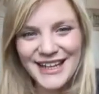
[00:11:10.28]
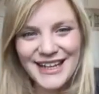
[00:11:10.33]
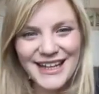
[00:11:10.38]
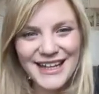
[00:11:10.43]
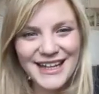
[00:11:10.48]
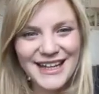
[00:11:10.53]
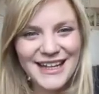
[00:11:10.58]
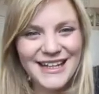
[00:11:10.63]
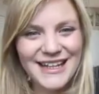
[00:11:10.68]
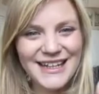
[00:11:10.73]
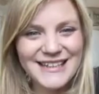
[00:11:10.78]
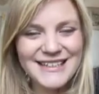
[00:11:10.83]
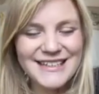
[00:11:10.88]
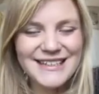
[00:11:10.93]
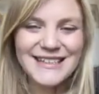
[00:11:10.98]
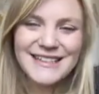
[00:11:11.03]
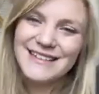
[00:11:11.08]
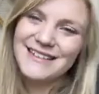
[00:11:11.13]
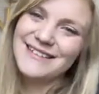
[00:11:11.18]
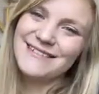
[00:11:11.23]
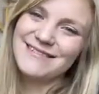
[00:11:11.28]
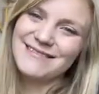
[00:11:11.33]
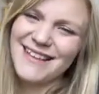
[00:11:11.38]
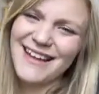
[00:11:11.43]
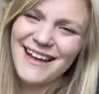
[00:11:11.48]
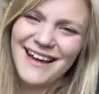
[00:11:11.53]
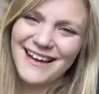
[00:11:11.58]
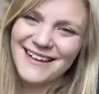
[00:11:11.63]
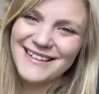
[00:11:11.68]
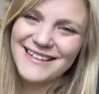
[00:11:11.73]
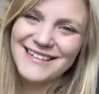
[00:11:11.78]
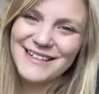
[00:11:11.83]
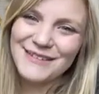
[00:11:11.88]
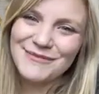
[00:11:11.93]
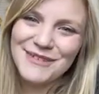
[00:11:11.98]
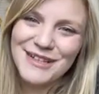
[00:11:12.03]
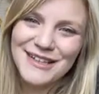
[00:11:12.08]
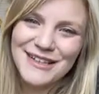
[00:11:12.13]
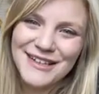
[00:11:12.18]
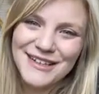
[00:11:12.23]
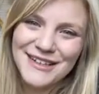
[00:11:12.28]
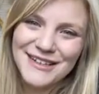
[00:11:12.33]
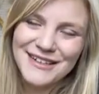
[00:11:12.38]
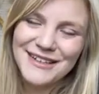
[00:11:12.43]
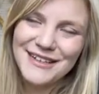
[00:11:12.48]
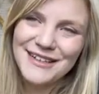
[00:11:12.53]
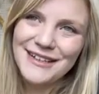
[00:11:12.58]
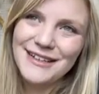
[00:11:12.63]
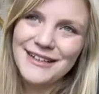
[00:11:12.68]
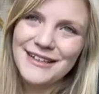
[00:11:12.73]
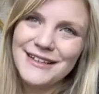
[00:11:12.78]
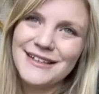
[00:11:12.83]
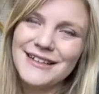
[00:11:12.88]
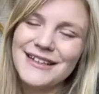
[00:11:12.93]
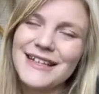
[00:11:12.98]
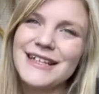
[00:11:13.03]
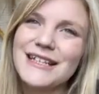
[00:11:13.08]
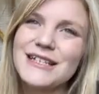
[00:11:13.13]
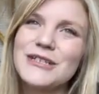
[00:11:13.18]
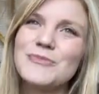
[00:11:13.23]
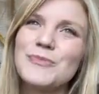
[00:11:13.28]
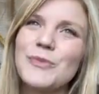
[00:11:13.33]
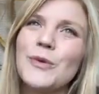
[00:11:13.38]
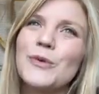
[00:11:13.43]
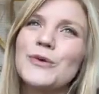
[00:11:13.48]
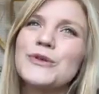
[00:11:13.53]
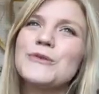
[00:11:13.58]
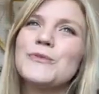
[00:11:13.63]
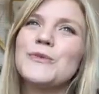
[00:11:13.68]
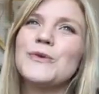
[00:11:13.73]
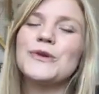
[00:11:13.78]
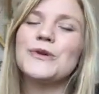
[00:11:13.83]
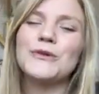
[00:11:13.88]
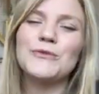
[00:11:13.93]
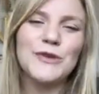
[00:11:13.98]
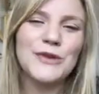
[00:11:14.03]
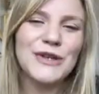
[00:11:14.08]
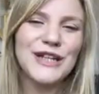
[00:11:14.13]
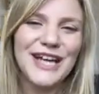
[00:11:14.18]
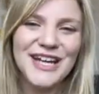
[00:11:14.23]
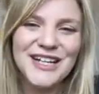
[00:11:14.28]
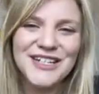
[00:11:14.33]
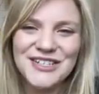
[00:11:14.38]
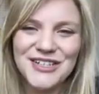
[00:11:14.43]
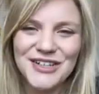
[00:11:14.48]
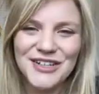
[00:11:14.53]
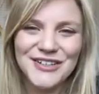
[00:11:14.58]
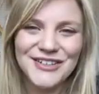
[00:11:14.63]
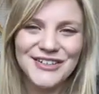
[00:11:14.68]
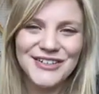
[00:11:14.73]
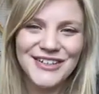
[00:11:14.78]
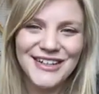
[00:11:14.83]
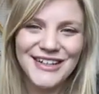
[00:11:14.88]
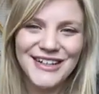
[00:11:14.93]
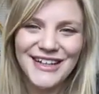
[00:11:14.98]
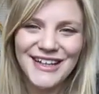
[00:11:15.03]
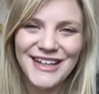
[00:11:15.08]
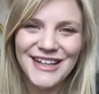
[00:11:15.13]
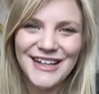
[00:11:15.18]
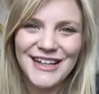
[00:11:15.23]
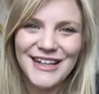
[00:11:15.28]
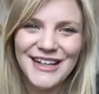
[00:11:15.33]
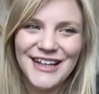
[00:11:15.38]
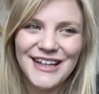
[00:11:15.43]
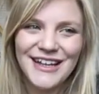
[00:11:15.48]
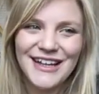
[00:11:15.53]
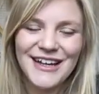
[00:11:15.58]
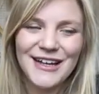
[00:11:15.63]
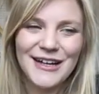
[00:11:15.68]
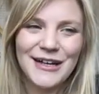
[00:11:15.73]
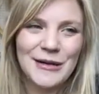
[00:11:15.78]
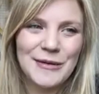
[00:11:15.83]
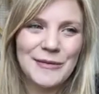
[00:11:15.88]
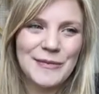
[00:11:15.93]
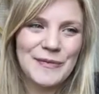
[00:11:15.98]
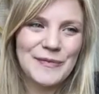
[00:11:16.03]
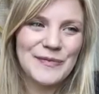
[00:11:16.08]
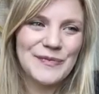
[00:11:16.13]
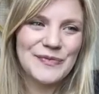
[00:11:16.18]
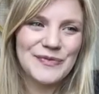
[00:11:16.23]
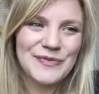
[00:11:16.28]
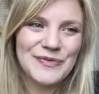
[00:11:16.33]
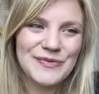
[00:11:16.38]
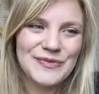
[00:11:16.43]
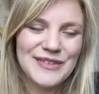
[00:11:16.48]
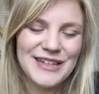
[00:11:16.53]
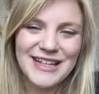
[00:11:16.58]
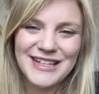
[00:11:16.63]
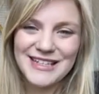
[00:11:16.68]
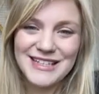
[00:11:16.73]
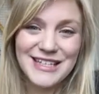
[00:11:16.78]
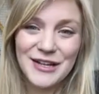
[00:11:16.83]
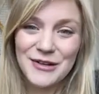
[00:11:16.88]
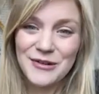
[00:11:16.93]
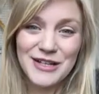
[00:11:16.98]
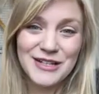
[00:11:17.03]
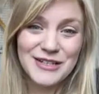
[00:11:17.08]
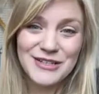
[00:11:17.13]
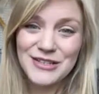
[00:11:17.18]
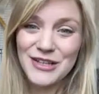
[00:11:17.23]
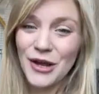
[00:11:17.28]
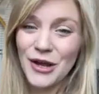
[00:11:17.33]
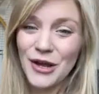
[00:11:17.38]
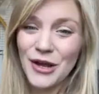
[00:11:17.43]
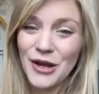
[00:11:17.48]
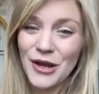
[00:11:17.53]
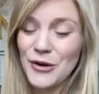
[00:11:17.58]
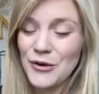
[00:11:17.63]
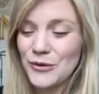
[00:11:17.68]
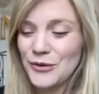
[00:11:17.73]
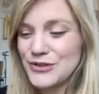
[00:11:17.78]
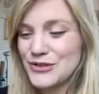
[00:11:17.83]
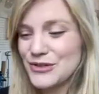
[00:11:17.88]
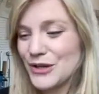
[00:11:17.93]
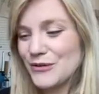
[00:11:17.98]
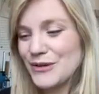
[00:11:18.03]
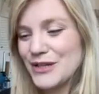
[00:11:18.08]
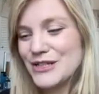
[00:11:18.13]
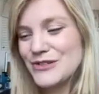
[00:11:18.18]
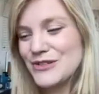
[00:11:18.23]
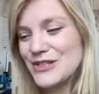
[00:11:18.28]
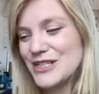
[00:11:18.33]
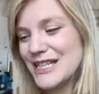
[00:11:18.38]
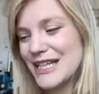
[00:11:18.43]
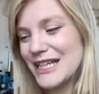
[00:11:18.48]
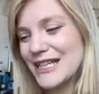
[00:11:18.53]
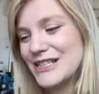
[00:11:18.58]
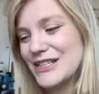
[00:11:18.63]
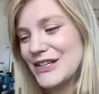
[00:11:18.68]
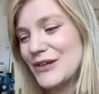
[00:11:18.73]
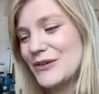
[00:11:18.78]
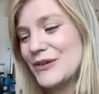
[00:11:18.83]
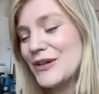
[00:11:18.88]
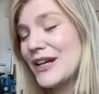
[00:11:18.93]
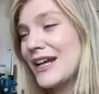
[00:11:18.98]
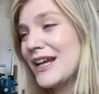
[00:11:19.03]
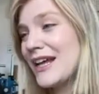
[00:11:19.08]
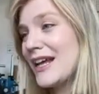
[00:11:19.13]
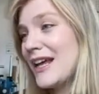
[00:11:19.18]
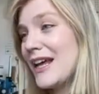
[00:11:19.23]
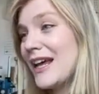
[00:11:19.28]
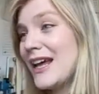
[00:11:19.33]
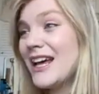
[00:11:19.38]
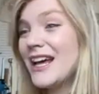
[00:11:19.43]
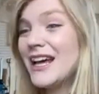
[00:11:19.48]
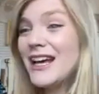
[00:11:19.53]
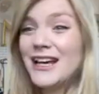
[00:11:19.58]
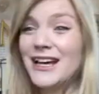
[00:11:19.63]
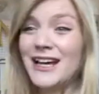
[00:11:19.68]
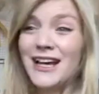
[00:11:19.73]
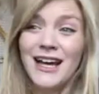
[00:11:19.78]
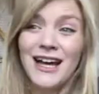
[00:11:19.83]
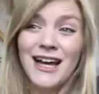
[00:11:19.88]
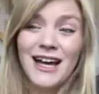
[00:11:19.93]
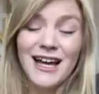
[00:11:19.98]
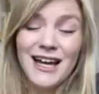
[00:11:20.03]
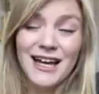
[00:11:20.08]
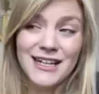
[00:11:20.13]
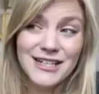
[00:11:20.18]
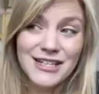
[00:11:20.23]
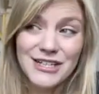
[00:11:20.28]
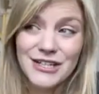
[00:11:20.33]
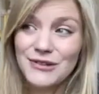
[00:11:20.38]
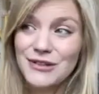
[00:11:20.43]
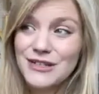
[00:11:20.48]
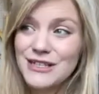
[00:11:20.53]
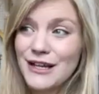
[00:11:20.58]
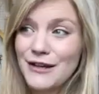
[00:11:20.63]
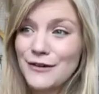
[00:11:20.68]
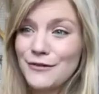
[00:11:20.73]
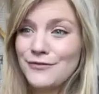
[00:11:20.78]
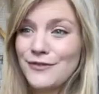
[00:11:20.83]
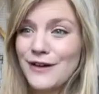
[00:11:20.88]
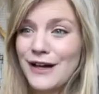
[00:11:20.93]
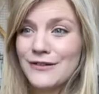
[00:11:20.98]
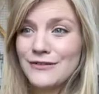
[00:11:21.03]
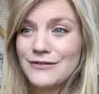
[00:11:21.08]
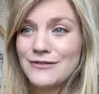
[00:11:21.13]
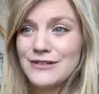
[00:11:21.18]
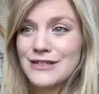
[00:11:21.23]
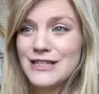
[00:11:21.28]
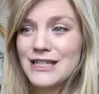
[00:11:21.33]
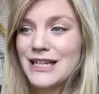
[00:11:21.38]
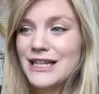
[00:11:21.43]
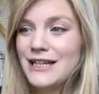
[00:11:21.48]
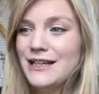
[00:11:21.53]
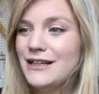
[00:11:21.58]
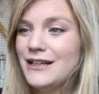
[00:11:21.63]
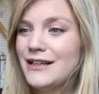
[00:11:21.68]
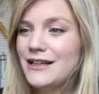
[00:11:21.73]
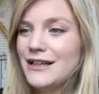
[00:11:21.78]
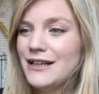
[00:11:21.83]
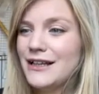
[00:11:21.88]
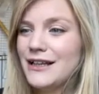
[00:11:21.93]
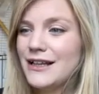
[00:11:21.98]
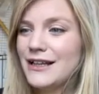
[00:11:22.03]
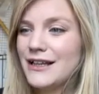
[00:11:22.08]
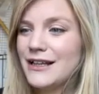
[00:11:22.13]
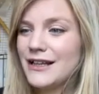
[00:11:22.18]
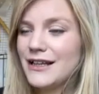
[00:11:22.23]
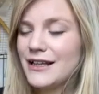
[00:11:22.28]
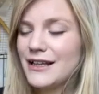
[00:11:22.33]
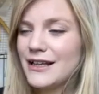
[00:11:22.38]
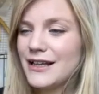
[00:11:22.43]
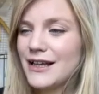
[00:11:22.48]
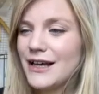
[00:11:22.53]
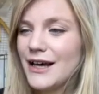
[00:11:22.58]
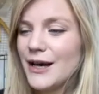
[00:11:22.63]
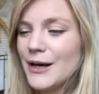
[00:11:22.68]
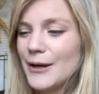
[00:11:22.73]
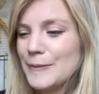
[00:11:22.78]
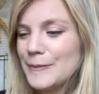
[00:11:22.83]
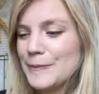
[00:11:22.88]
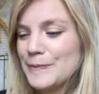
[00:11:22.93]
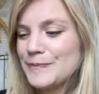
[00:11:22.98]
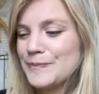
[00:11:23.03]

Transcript: And it's, yeah, it's something that is portable communication. Um, it's so, it's so, so interesting. So as soon as I found, um,